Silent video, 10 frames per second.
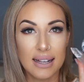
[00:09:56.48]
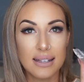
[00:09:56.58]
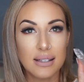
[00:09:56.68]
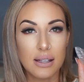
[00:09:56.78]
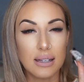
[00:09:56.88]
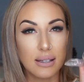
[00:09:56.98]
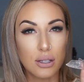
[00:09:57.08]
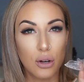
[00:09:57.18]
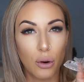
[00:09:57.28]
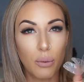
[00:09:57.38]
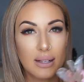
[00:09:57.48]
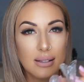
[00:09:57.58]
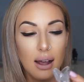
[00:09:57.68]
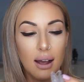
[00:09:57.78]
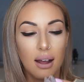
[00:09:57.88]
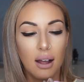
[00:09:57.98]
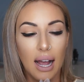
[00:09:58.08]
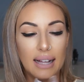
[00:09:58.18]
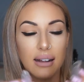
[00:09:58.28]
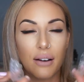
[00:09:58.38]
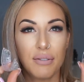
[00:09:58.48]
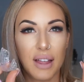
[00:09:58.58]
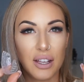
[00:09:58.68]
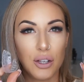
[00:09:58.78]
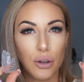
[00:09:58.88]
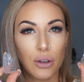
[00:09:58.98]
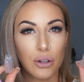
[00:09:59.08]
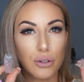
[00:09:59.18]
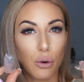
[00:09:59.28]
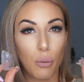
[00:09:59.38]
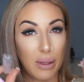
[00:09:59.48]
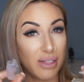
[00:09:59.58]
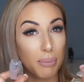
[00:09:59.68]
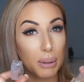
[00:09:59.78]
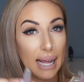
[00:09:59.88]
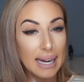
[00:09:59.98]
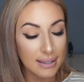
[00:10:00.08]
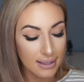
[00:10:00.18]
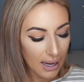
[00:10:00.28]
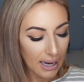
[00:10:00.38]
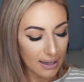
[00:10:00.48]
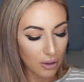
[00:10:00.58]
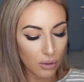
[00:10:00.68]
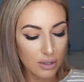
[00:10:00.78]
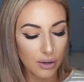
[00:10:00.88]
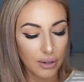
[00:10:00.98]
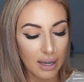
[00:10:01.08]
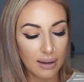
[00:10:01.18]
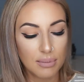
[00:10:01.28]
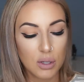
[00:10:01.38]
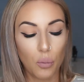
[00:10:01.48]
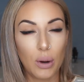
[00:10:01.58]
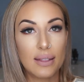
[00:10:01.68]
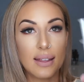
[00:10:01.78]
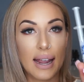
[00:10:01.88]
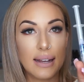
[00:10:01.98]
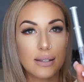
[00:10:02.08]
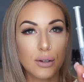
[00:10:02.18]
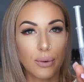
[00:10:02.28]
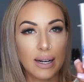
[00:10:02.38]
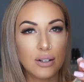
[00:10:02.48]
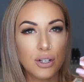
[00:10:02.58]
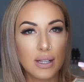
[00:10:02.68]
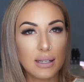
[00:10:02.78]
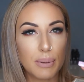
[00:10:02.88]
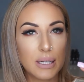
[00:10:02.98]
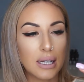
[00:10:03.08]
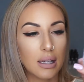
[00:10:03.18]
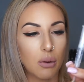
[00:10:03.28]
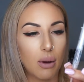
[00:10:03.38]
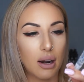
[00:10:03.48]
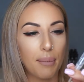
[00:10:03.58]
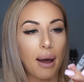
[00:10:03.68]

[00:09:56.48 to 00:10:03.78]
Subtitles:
as the Snow ones are. I love that you can do it with the plates. It also comes with a syringe. This particular one I'm